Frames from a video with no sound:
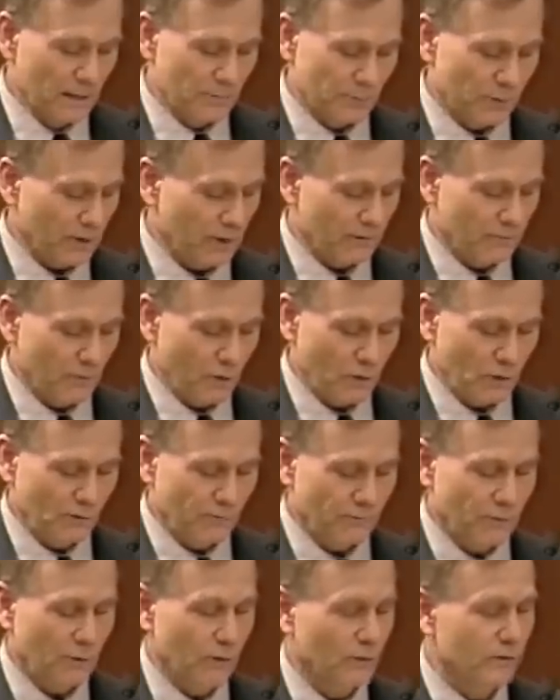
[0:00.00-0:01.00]
But our vocal
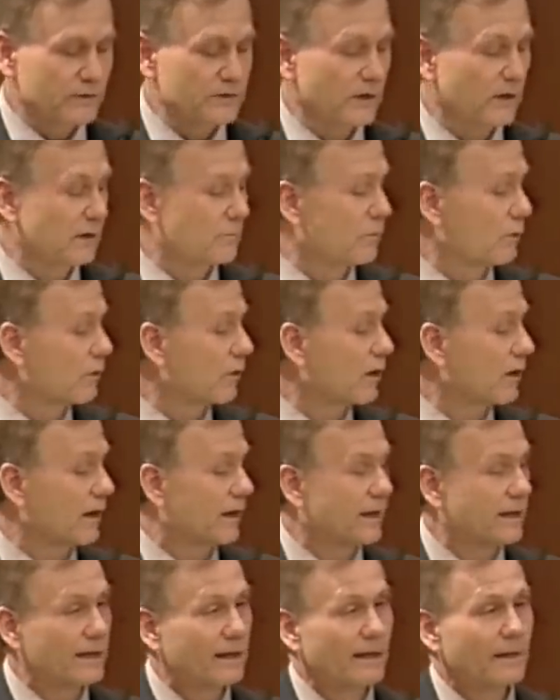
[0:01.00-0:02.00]
folds are more
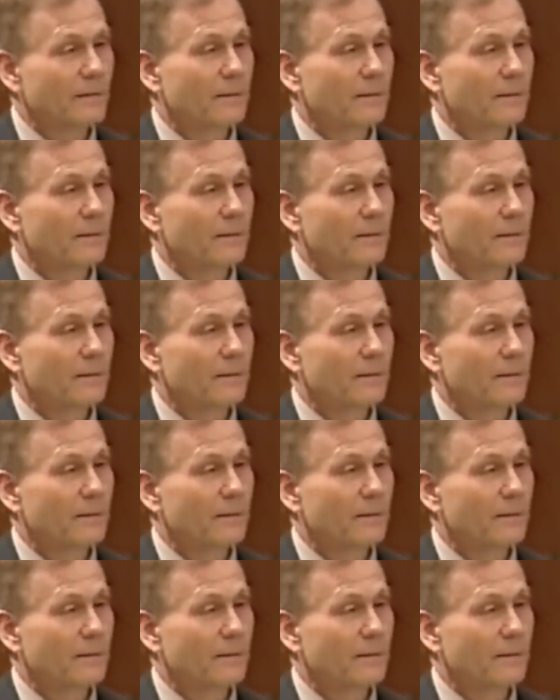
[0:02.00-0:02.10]
like